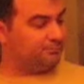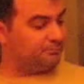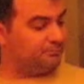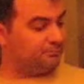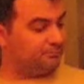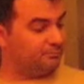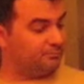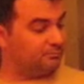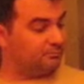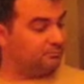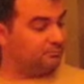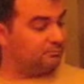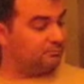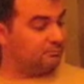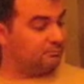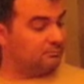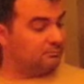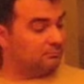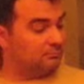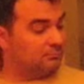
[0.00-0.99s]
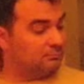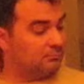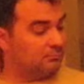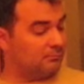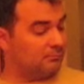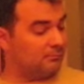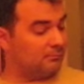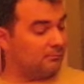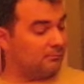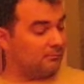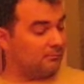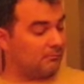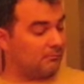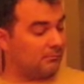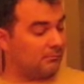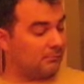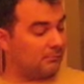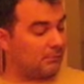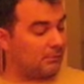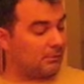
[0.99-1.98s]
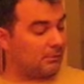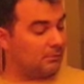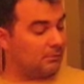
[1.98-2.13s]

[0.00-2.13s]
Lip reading: Nothing is said.